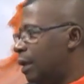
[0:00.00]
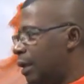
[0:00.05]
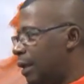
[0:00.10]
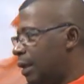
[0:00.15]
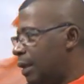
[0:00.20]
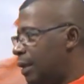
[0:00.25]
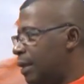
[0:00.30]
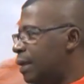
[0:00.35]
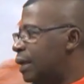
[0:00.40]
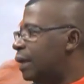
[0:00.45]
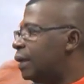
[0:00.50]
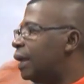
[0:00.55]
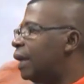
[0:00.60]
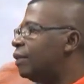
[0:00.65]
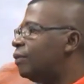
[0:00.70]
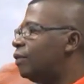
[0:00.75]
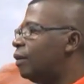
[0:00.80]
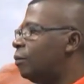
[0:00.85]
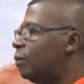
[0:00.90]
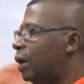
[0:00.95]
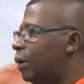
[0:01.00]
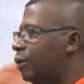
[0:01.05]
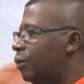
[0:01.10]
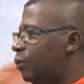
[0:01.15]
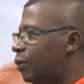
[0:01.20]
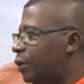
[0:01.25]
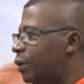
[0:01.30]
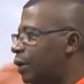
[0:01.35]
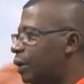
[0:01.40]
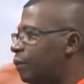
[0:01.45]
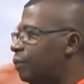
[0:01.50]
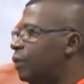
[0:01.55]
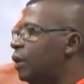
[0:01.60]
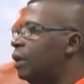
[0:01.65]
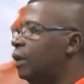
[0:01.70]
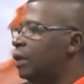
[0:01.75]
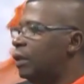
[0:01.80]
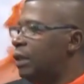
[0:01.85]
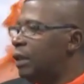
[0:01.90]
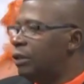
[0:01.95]
legalizing marijuana.
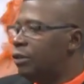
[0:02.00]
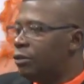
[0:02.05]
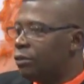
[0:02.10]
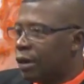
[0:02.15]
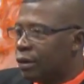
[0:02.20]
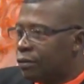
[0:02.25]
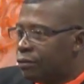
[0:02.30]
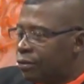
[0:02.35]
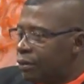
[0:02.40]
The drug